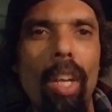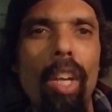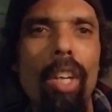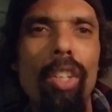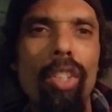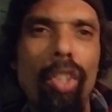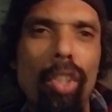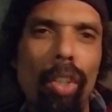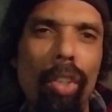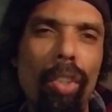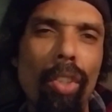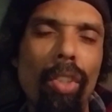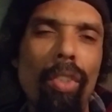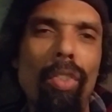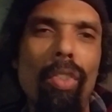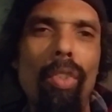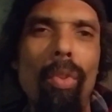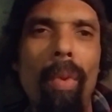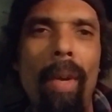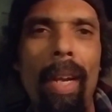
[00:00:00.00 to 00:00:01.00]
Circle your
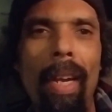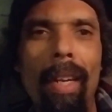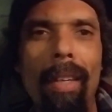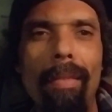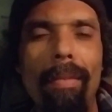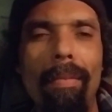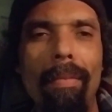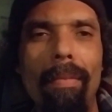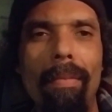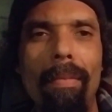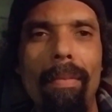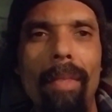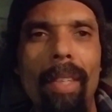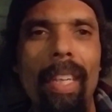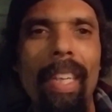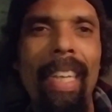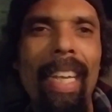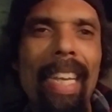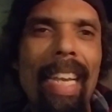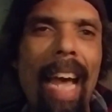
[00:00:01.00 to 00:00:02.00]
square.
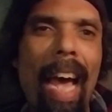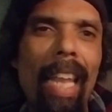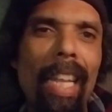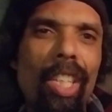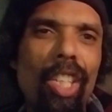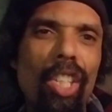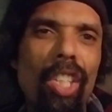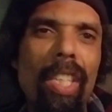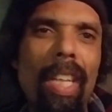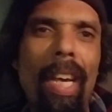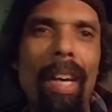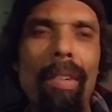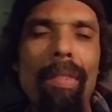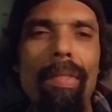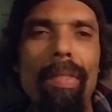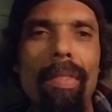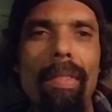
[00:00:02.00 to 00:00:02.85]
Get knowledge of self.